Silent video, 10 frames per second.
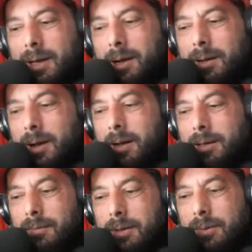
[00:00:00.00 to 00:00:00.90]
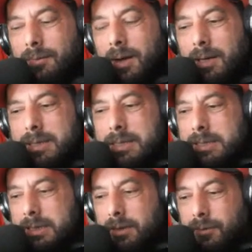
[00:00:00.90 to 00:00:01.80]
ha hardly run your
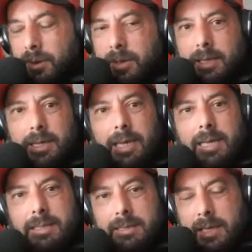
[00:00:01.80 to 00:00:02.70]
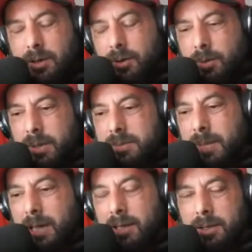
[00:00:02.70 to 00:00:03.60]
finances. And if you look at Glazer's economics
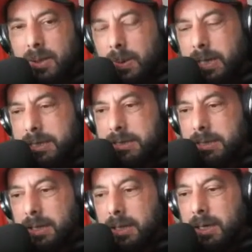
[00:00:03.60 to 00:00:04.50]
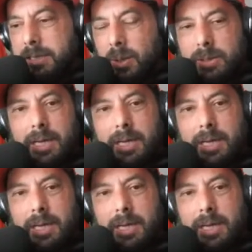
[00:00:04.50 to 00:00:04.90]
back in US, it's all